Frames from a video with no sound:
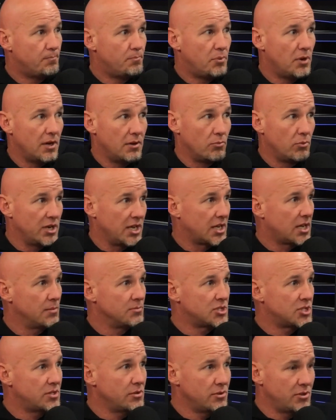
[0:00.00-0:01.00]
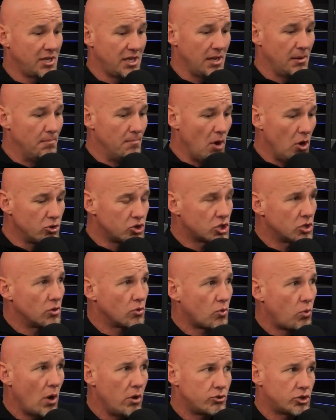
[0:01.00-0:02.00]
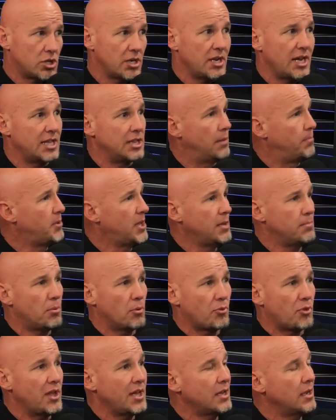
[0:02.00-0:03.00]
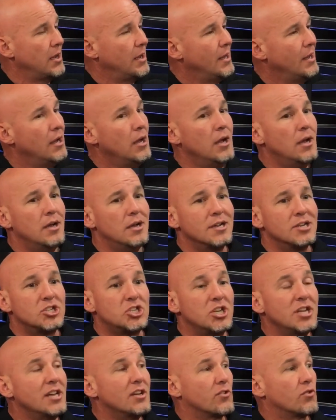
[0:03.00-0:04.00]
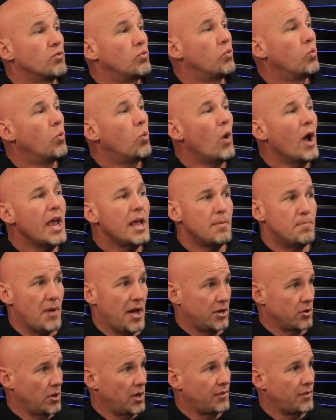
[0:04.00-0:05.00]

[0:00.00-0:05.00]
But when it comes to the emotional quotient and the people thing, she is way better